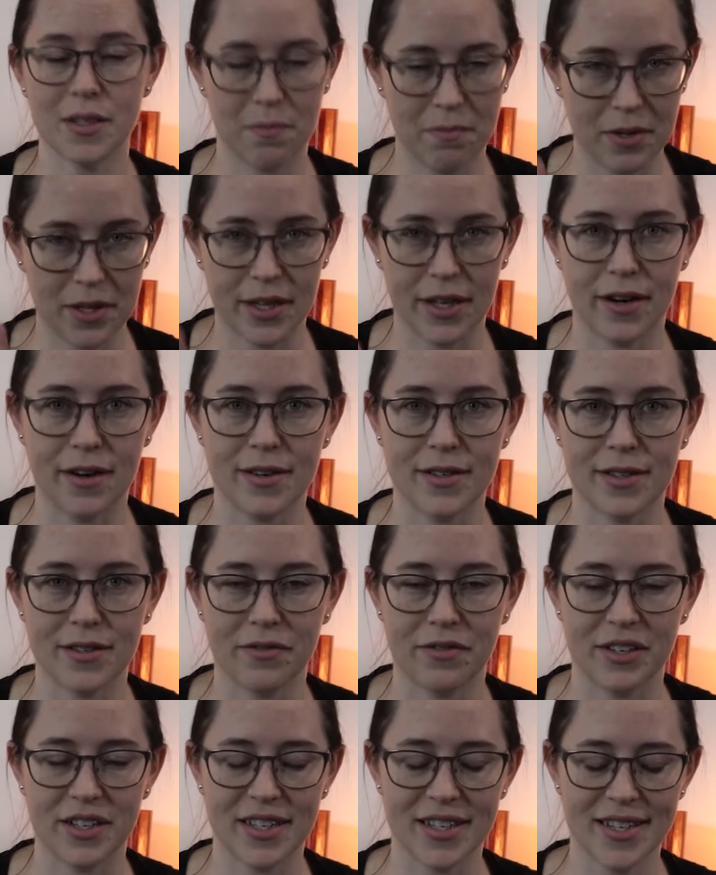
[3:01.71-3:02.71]
but they are
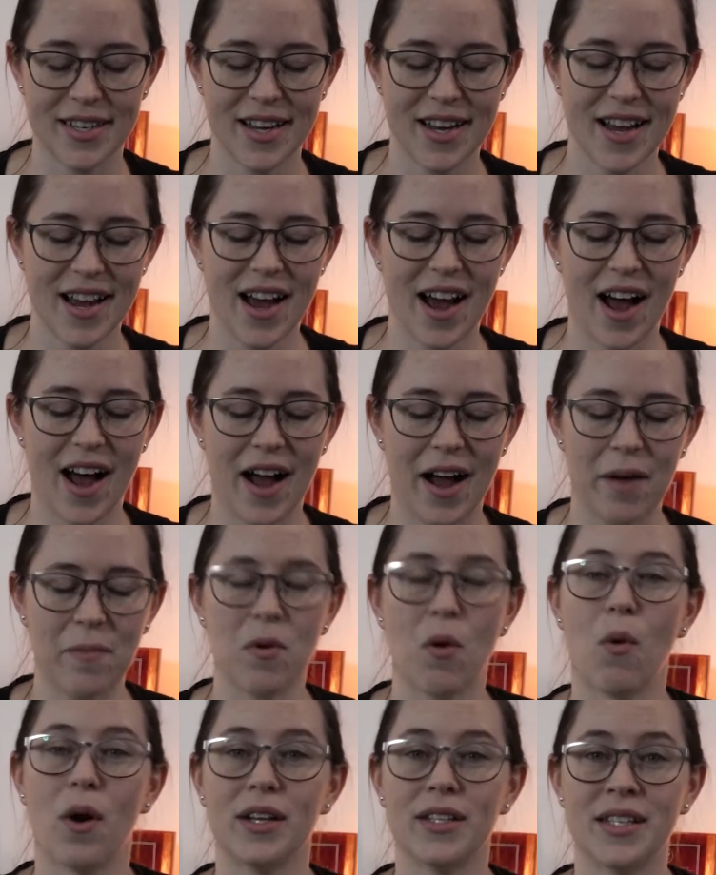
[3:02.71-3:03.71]
different.
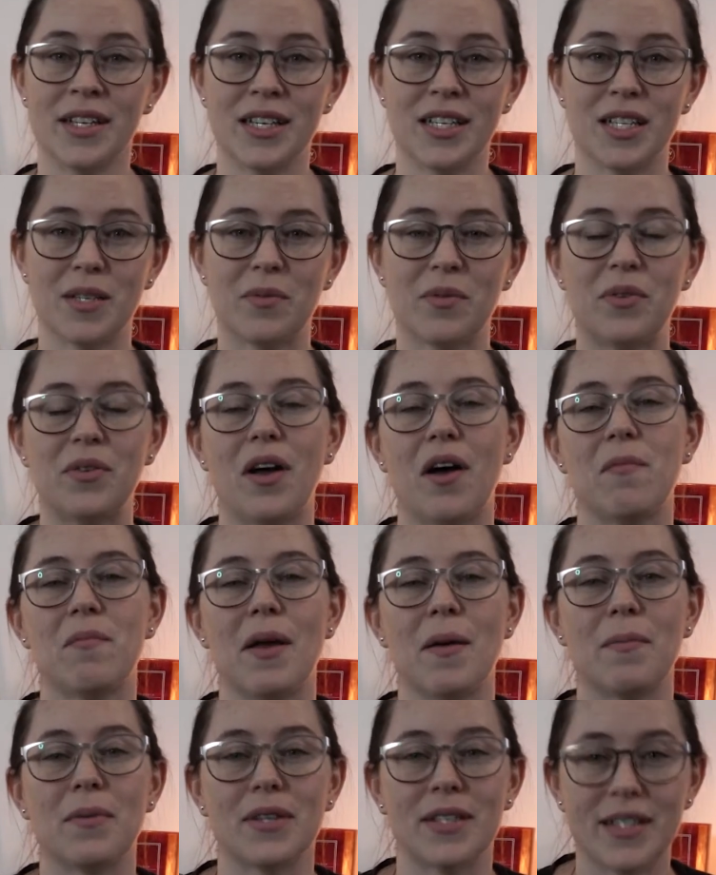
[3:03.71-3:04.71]
1 teaspoon of
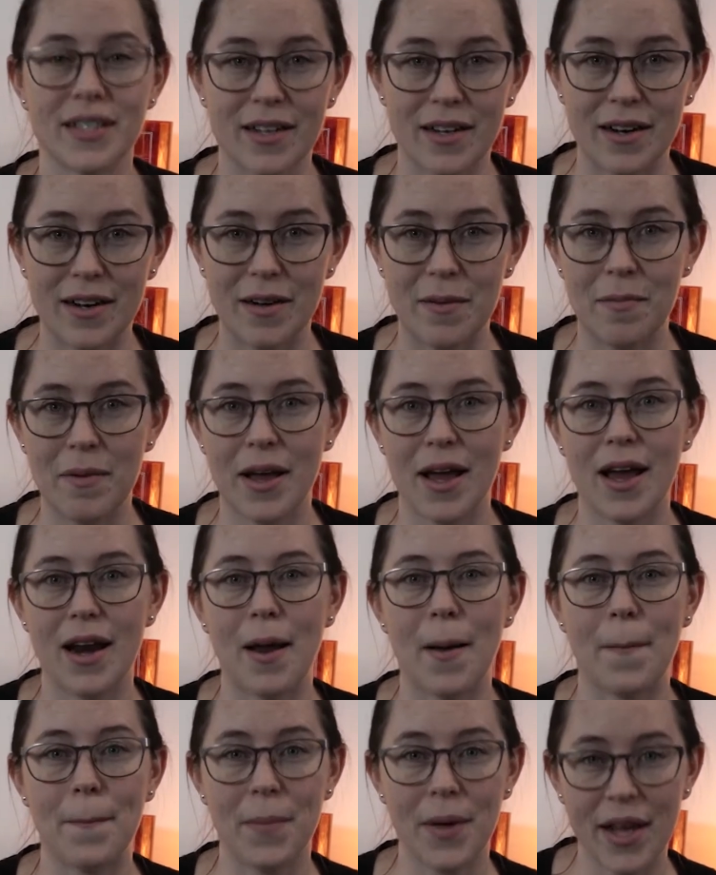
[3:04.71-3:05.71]
maple syrup and
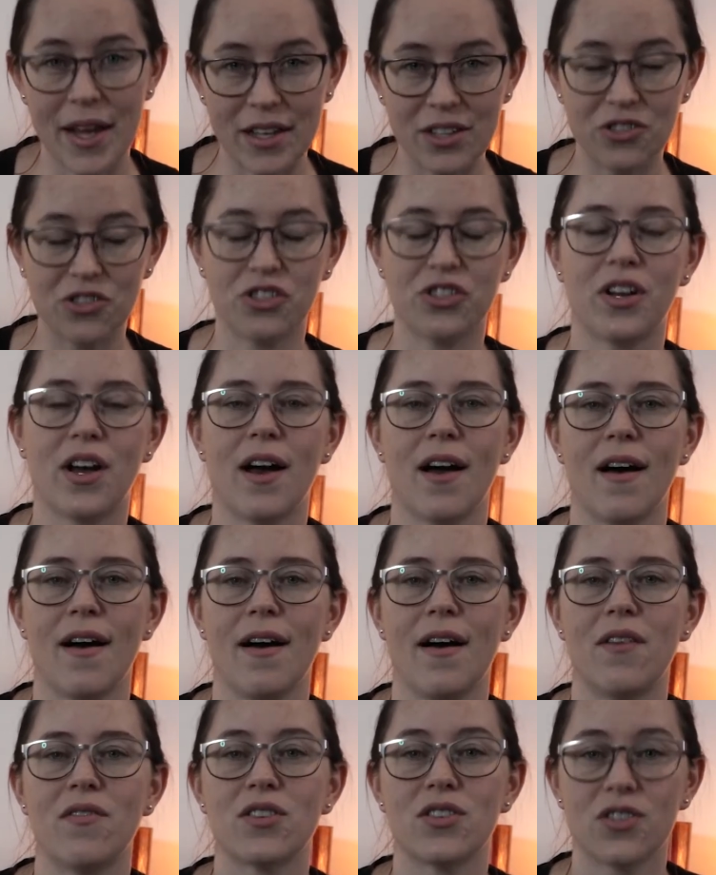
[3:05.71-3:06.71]
a pinch
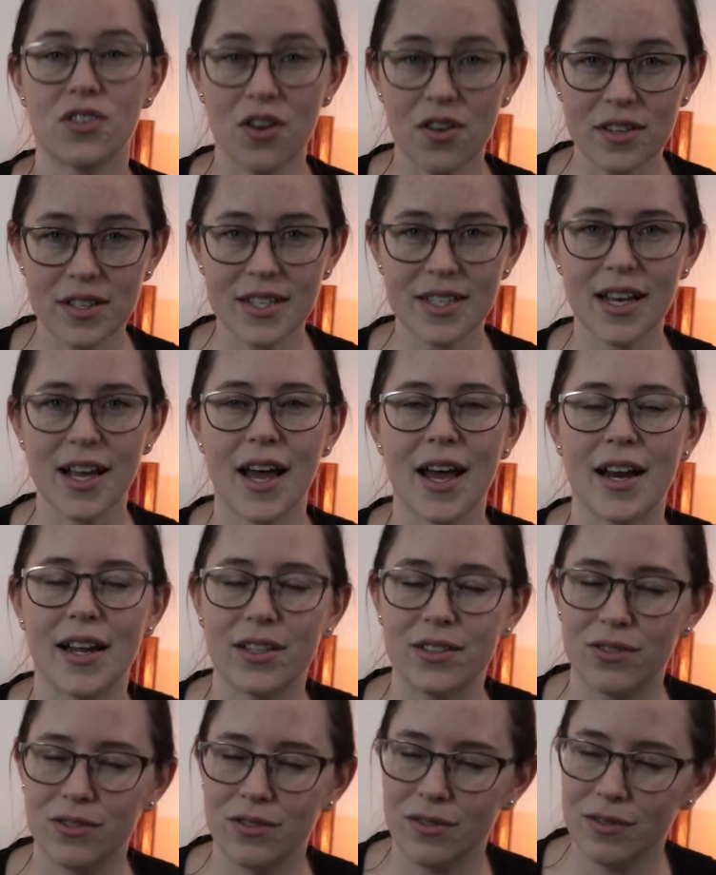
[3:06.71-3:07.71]
of salt,
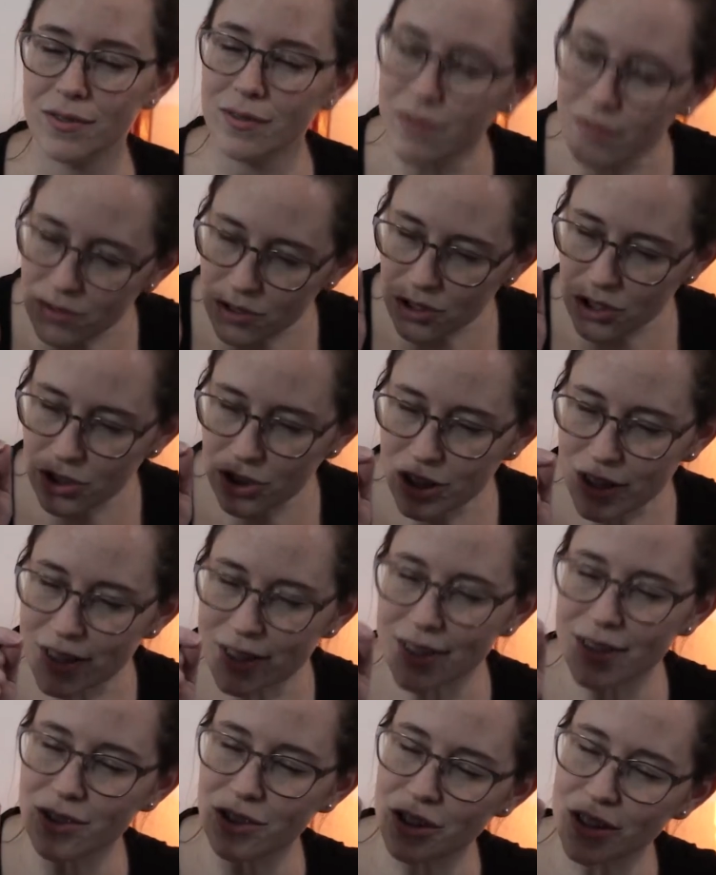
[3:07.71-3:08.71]
and just
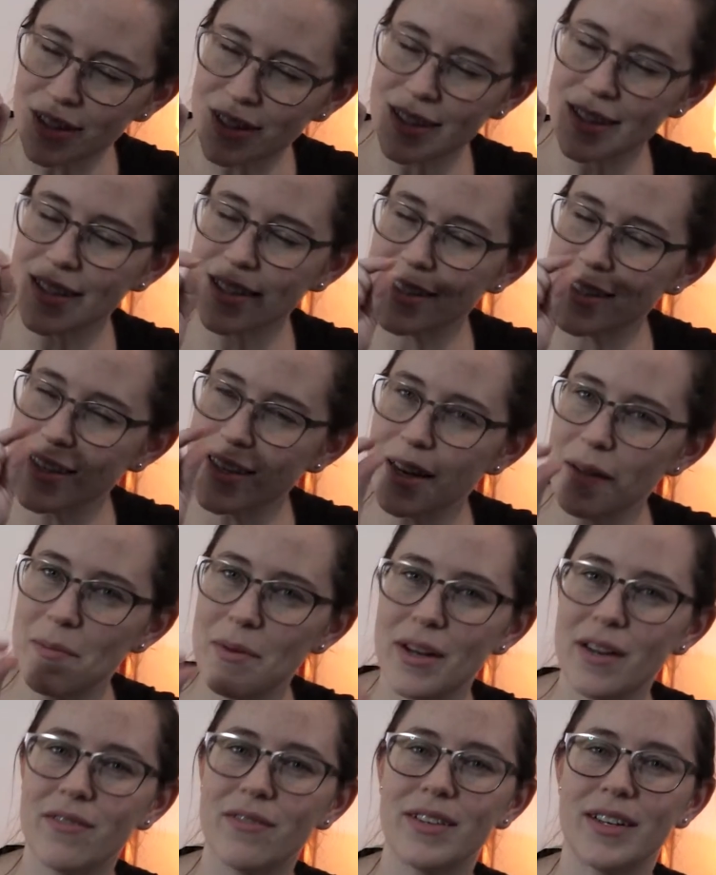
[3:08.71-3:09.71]
a teeny
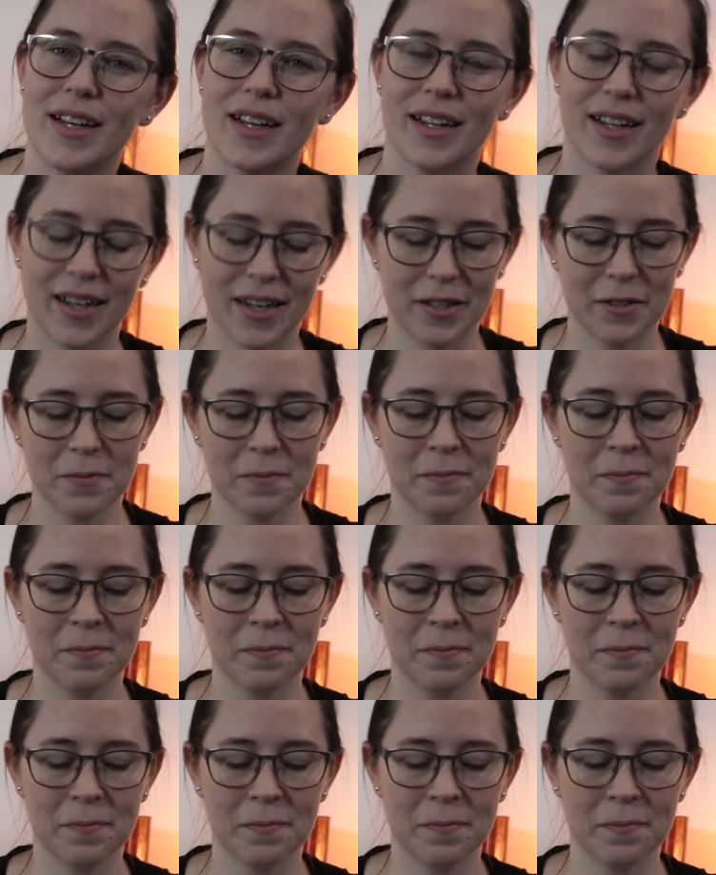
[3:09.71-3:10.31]
bit of vanilla.